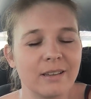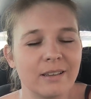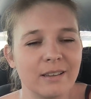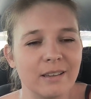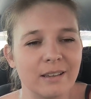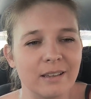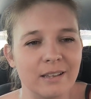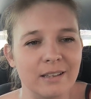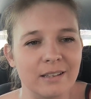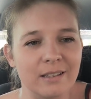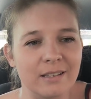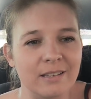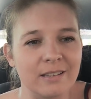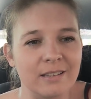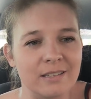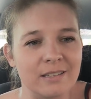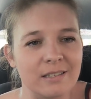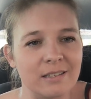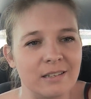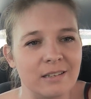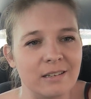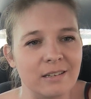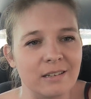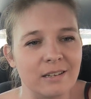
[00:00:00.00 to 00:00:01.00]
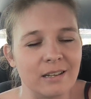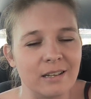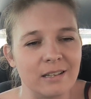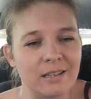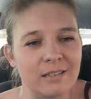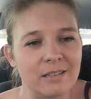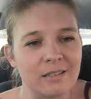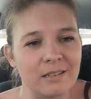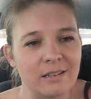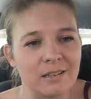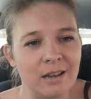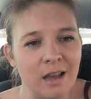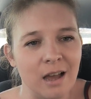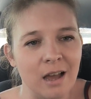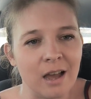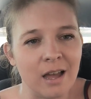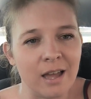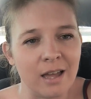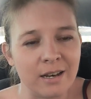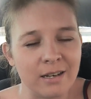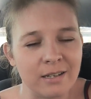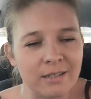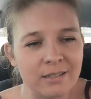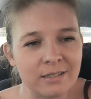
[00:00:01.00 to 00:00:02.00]
It's
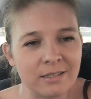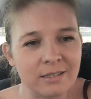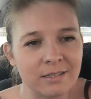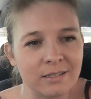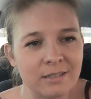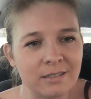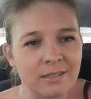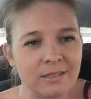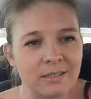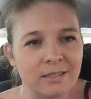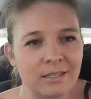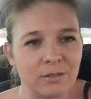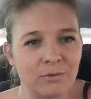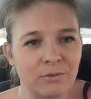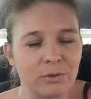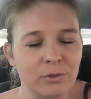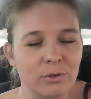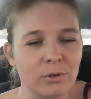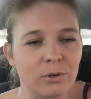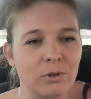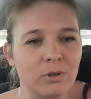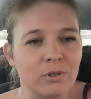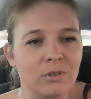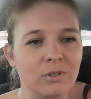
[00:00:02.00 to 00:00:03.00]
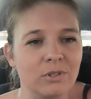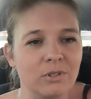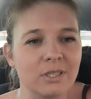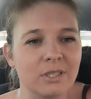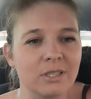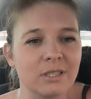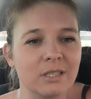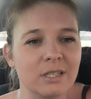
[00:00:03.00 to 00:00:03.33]
not difficult.